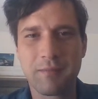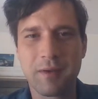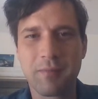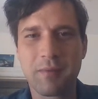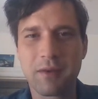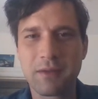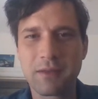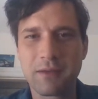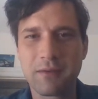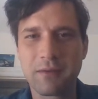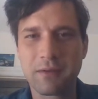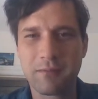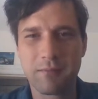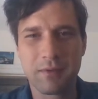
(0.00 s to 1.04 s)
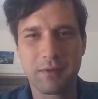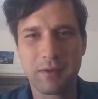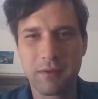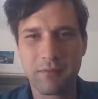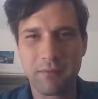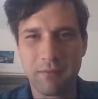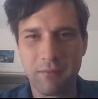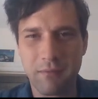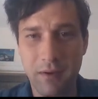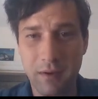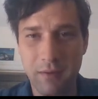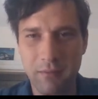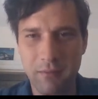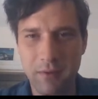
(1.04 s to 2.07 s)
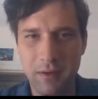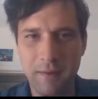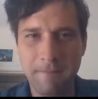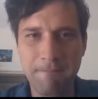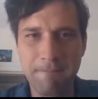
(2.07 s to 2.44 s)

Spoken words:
at my parents' house in Berlin right away.